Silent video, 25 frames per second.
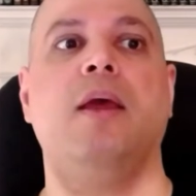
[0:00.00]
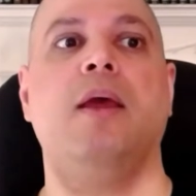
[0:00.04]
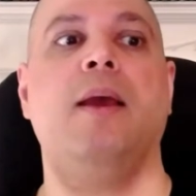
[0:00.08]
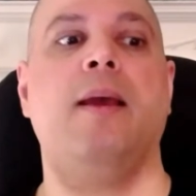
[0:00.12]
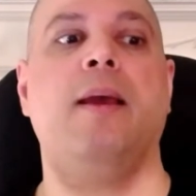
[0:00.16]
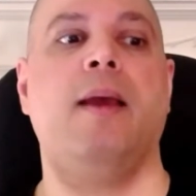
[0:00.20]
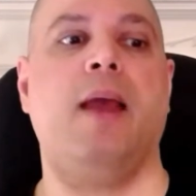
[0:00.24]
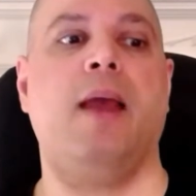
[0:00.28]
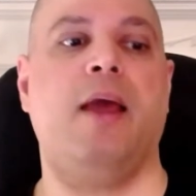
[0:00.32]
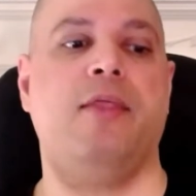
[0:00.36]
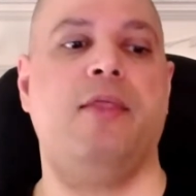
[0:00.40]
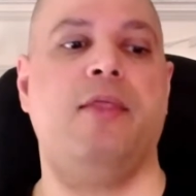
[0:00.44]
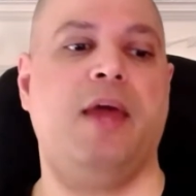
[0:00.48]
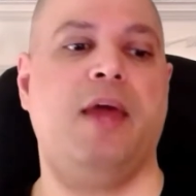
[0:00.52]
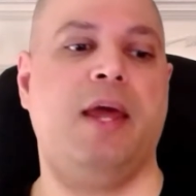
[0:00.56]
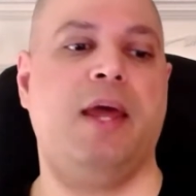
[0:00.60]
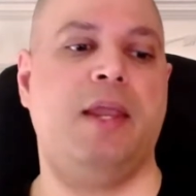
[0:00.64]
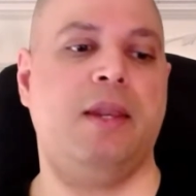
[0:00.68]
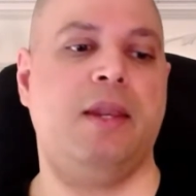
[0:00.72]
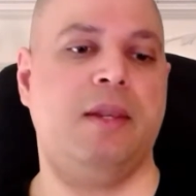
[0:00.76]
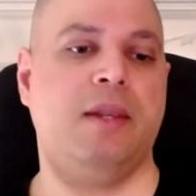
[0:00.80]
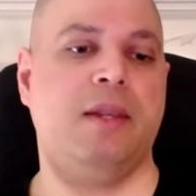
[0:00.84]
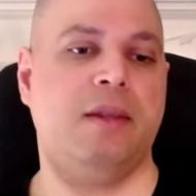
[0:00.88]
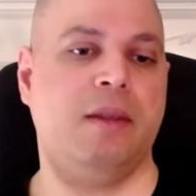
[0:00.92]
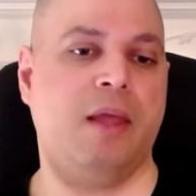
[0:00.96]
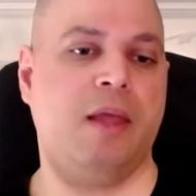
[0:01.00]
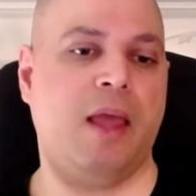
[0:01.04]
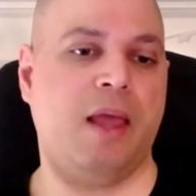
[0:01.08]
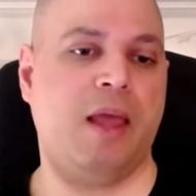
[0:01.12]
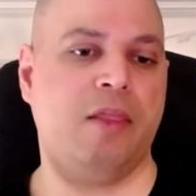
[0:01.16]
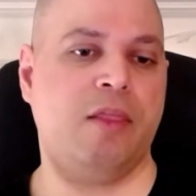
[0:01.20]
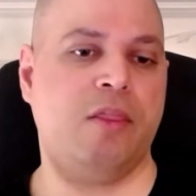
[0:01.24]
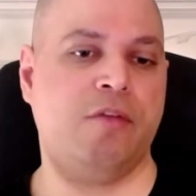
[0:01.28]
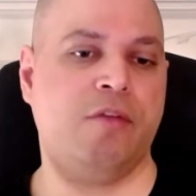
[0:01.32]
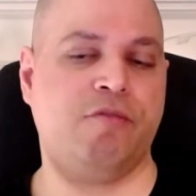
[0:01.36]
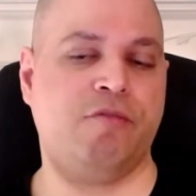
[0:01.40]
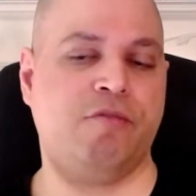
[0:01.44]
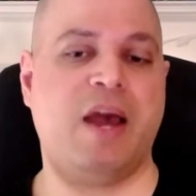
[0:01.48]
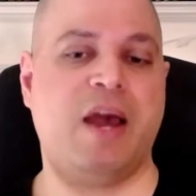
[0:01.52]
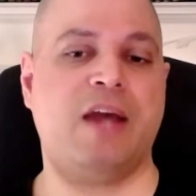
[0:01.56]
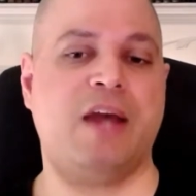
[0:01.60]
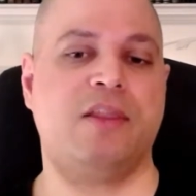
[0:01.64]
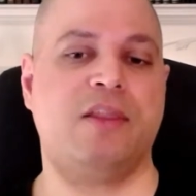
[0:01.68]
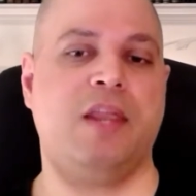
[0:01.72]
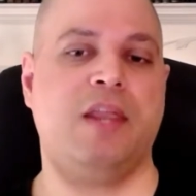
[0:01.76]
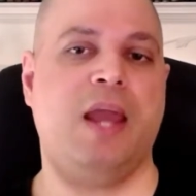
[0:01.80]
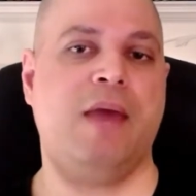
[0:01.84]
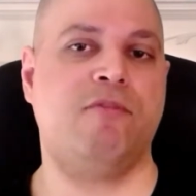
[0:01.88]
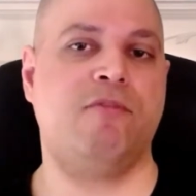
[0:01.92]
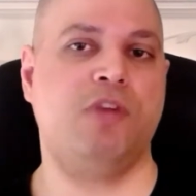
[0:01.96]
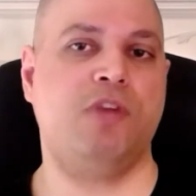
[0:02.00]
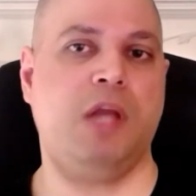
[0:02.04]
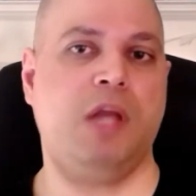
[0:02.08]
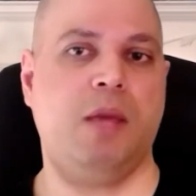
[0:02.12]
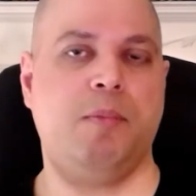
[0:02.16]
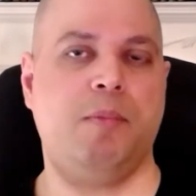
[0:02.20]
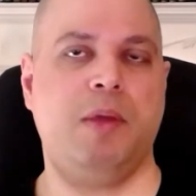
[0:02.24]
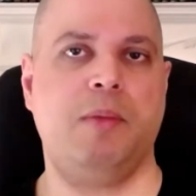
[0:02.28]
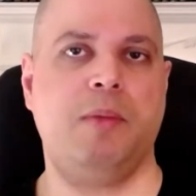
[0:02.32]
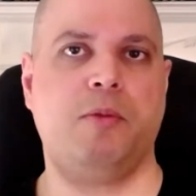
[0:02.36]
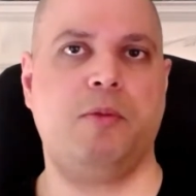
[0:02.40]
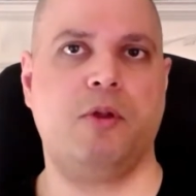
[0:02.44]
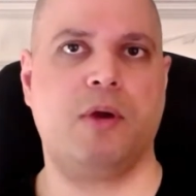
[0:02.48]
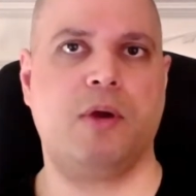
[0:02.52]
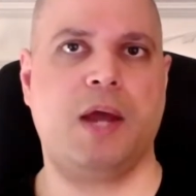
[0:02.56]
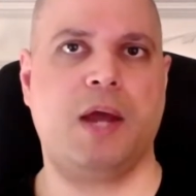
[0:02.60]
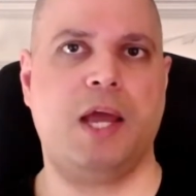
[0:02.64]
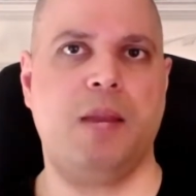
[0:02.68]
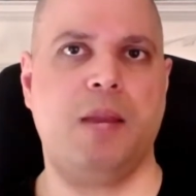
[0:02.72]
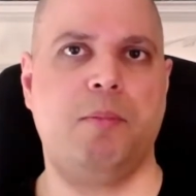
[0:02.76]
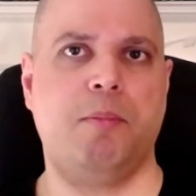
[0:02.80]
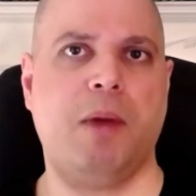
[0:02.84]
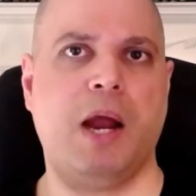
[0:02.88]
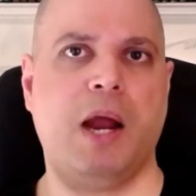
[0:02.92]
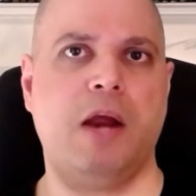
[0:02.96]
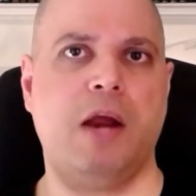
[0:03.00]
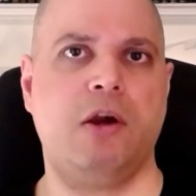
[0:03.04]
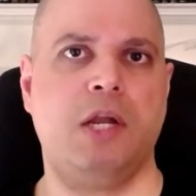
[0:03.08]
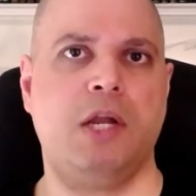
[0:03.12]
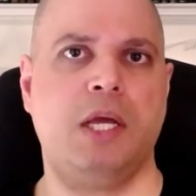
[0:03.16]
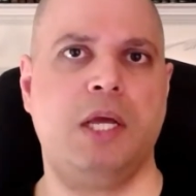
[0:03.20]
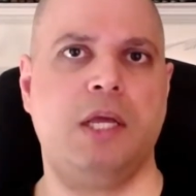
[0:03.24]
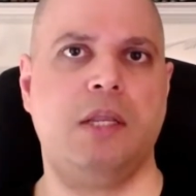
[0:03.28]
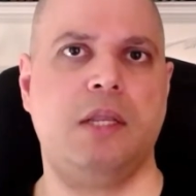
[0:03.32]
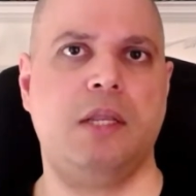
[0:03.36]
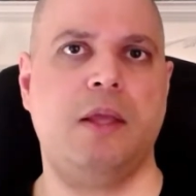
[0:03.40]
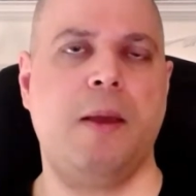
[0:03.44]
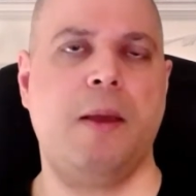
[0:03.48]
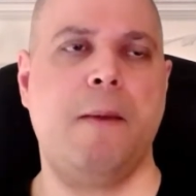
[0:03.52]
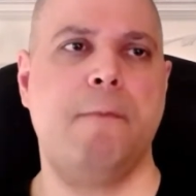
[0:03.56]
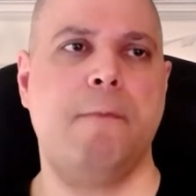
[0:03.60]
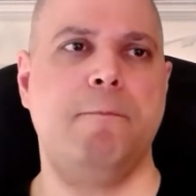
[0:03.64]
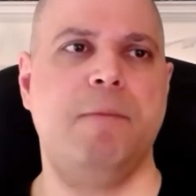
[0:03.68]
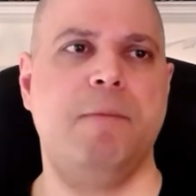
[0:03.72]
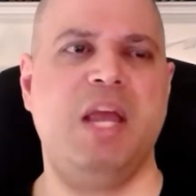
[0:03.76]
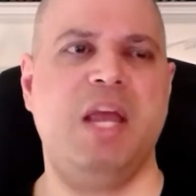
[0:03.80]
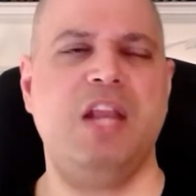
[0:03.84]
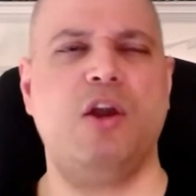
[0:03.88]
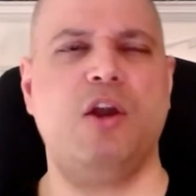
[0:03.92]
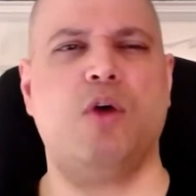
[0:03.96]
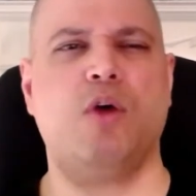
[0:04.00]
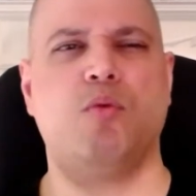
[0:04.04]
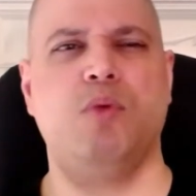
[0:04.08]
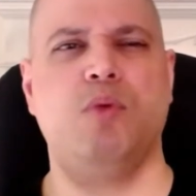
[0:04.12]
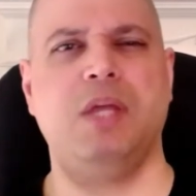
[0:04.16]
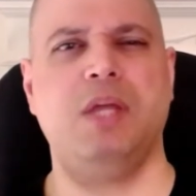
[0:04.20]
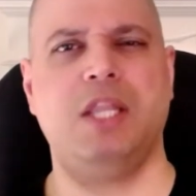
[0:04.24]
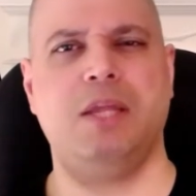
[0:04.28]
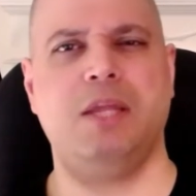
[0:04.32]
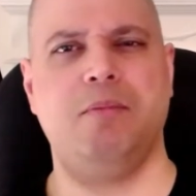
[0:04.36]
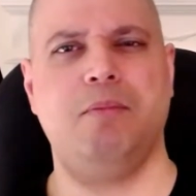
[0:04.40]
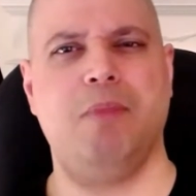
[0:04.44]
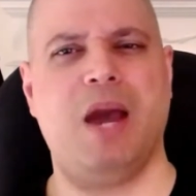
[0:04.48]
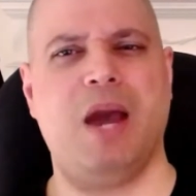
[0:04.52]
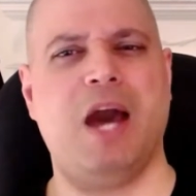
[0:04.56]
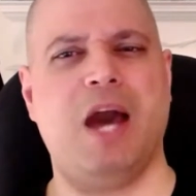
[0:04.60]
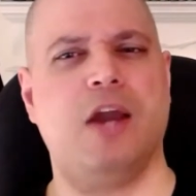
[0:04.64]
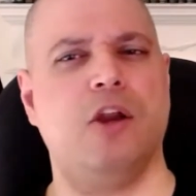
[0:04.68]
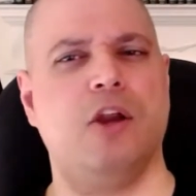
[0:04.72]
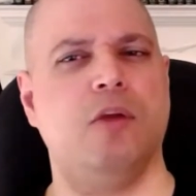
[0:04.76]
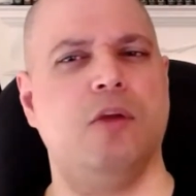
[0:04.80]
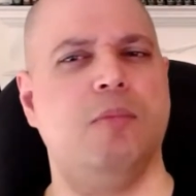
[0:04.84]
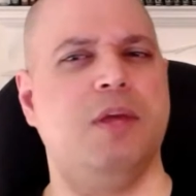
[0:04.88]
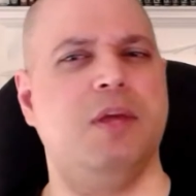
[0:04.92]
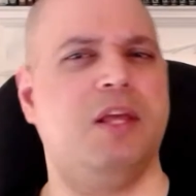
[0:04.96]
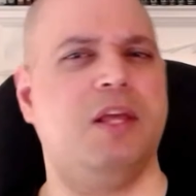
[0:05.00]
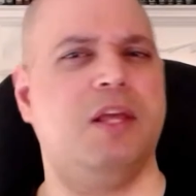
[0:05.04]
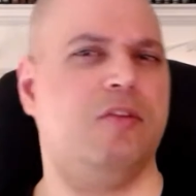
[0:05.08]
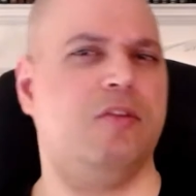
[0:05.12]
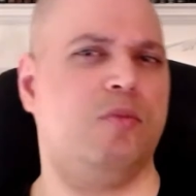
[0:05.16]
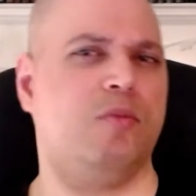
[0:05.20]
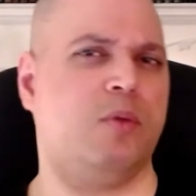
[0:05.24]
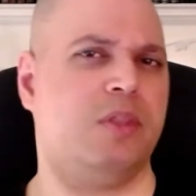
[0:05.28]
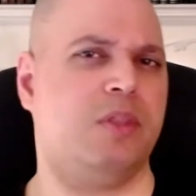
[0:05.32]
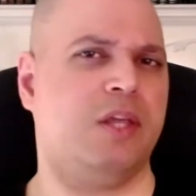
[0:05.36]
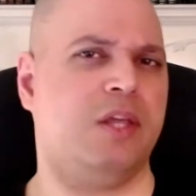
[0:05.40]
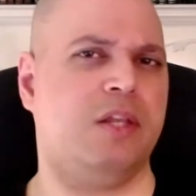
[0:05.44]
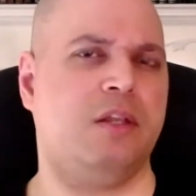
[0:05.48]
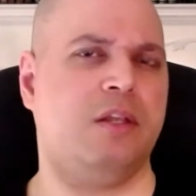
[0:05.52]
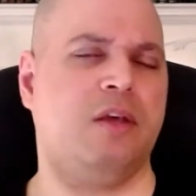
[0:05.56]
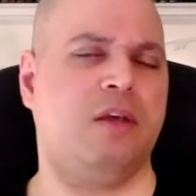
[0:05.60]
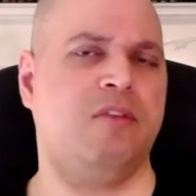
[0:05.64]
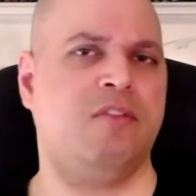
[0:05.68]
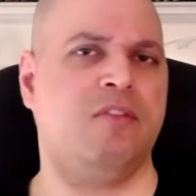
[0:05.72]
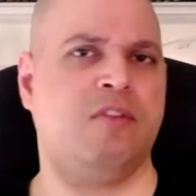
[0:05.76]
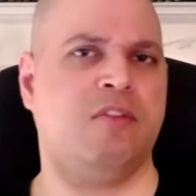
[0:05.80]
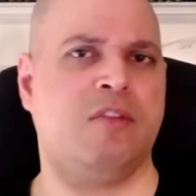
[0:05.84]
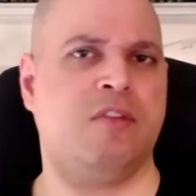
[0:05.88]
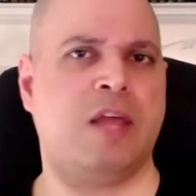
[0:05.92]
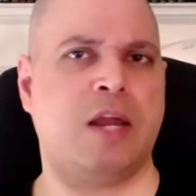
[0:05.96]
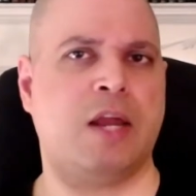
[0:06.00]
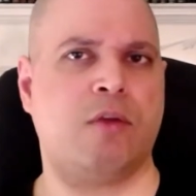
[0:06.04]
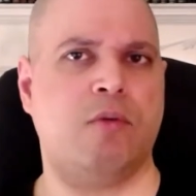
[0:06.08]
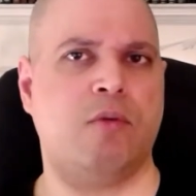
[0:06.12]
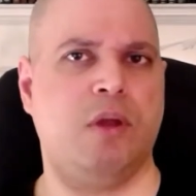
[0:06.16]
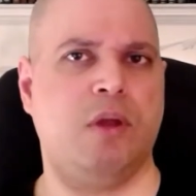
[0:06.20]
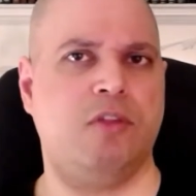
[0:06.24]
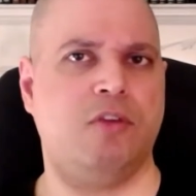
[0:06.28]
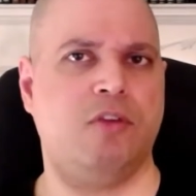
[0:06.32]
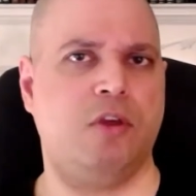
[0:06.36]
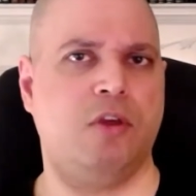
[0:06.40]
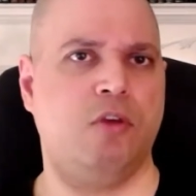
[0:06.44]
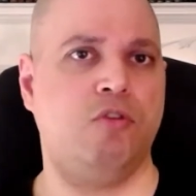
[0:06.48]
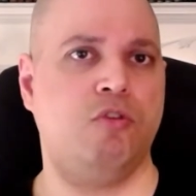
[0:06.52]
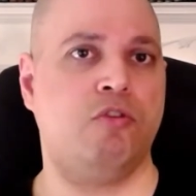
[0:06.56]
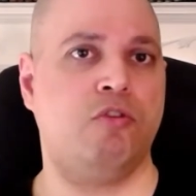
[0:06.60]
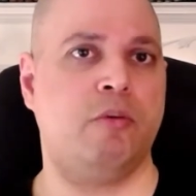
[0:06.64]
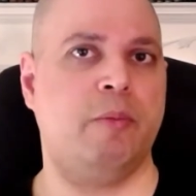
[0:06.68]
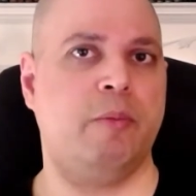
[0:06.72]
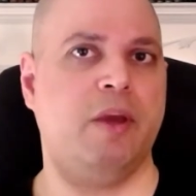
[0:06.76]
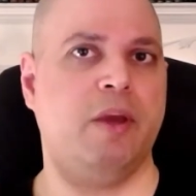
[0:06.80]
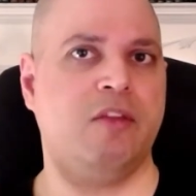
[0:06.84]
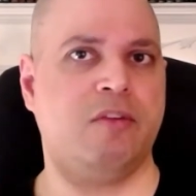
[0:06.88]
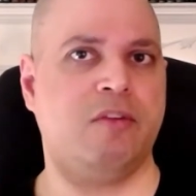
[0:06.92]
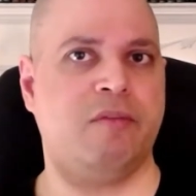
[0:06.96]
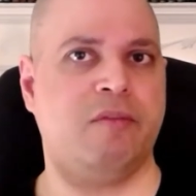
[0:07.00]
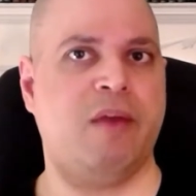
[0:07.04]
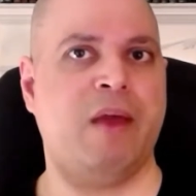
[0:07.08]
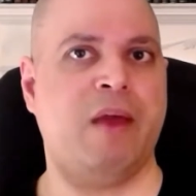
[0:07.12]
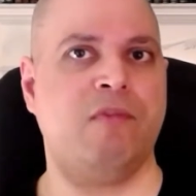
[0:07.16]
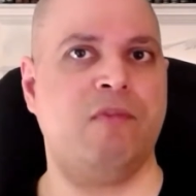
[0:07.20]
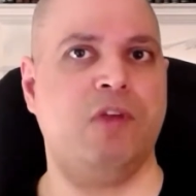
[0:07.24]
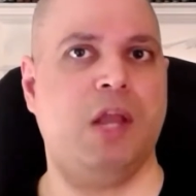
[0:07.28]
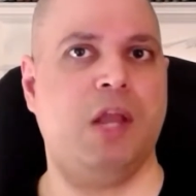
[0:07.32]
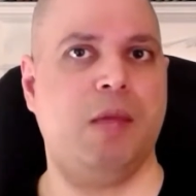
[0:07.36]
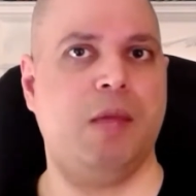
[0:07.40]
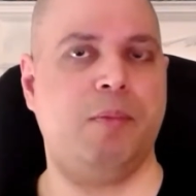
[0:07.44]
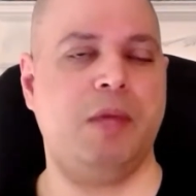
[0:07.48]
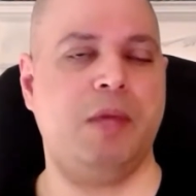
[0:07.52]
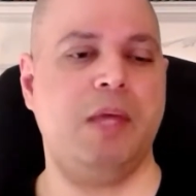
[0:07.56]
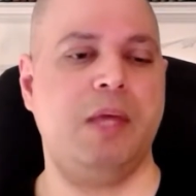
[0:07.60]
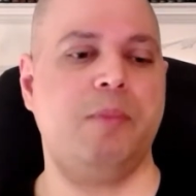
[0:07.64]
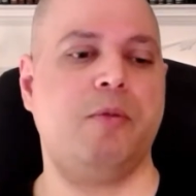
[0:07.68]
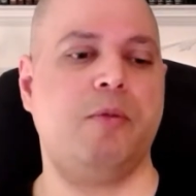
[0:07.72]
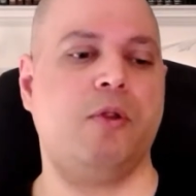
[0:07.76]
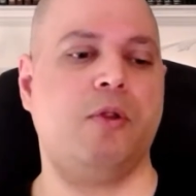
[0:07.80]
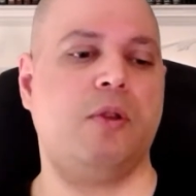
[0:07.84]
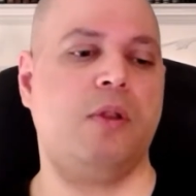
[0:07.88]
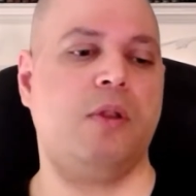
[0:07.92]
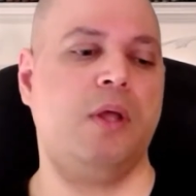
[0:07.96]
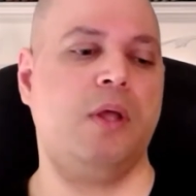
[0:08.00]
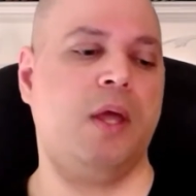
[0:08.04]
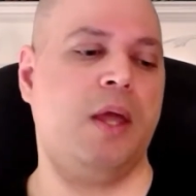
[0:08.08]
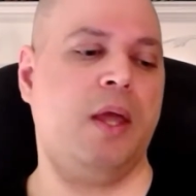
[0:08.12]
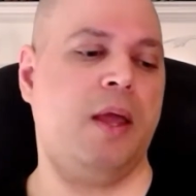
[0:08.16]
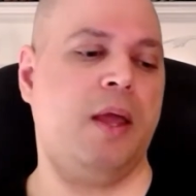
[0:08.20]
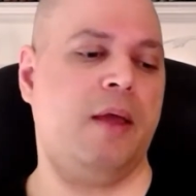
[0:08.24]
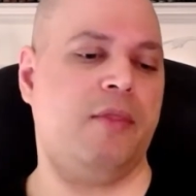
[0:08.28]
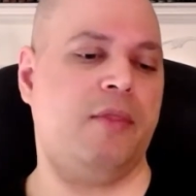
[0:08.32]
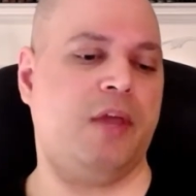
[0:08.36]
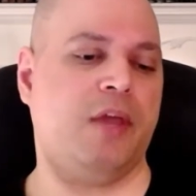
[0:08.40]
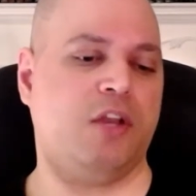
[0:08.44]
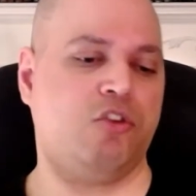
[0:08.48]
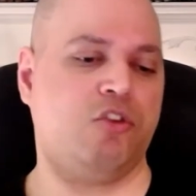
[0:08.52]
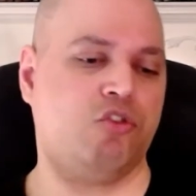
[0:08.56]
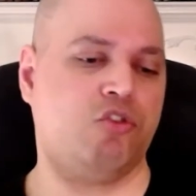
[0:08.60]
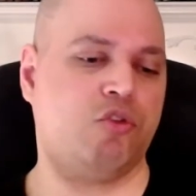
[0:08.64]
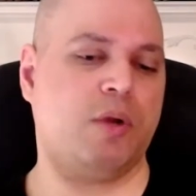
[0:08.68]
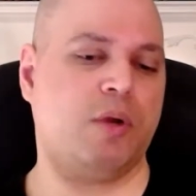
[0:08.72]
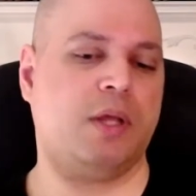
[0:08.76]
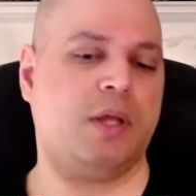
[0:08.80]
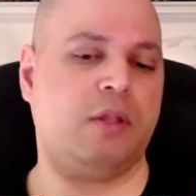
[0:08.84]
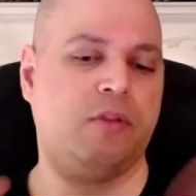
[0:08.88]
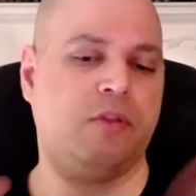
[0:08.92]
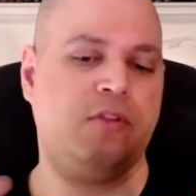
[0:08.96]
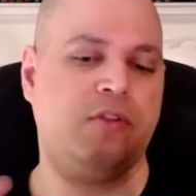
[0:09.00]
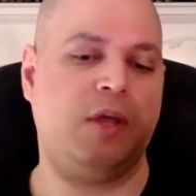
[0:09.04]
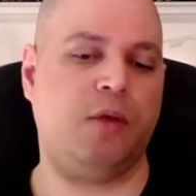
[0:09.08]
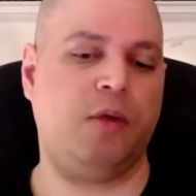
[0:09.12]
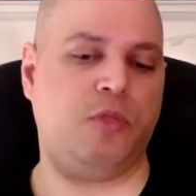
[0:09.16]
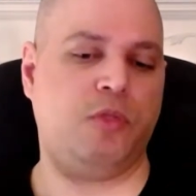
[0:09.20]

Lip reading: and then the fact that everyday people are kind of pirating it may not really matter, because what that does is that creates a user base of everyday people that trickles out